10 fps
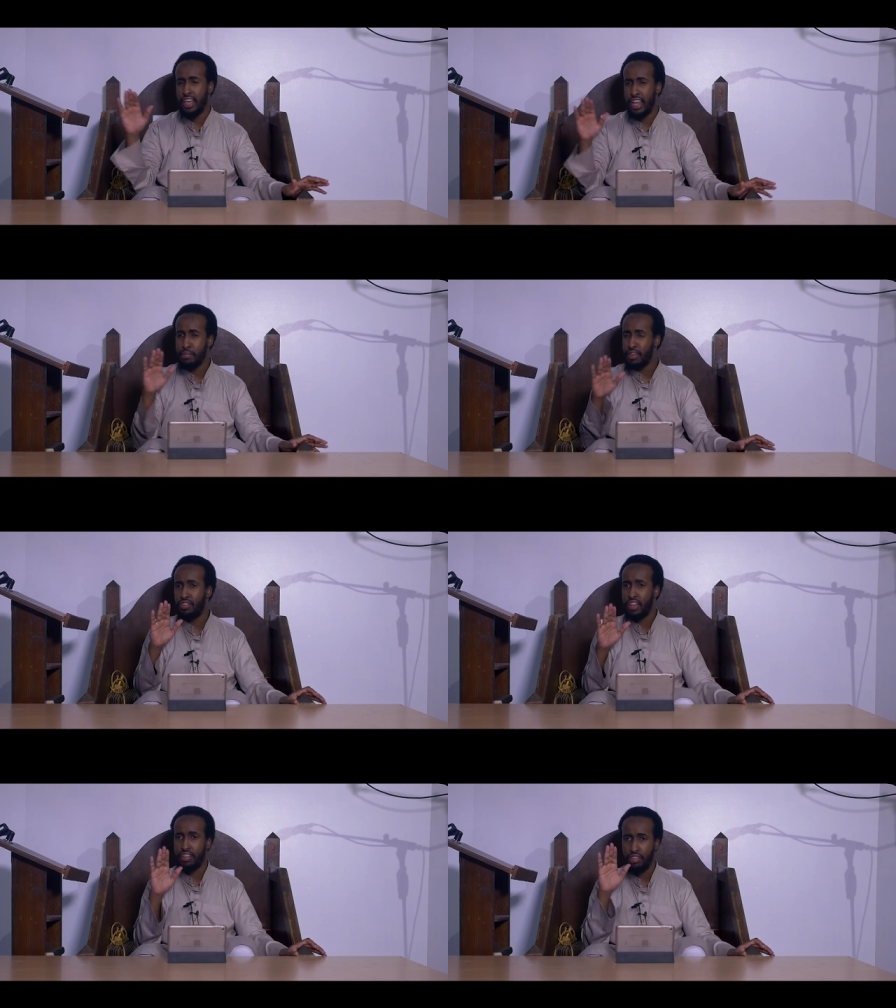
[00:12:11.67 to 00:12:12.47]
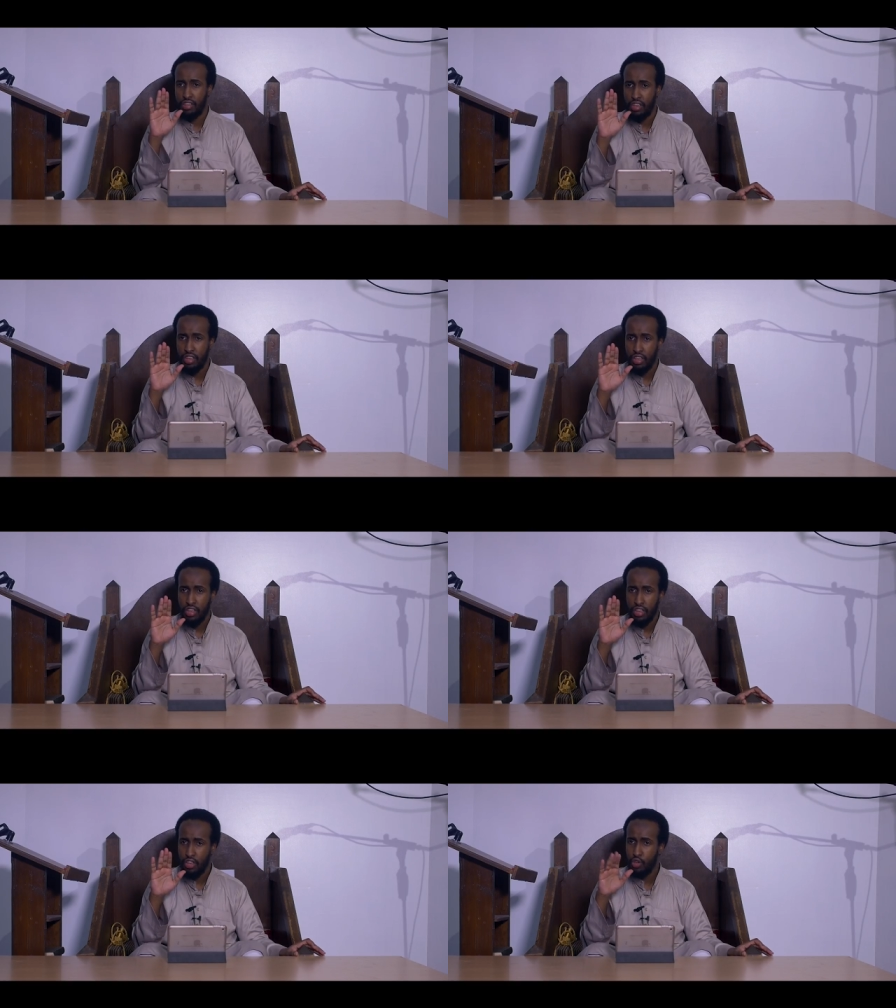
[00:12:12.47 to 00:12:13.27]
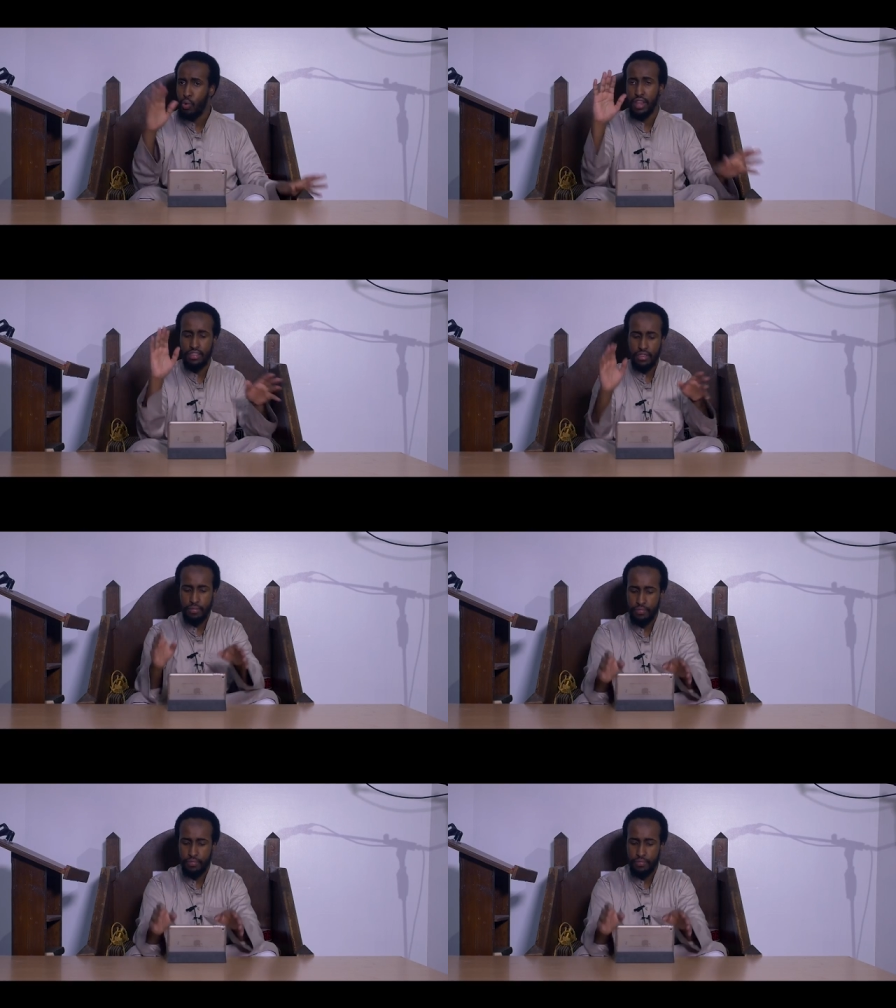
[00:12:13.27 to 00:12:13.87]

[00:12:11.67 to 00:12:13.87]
any masjid that you want.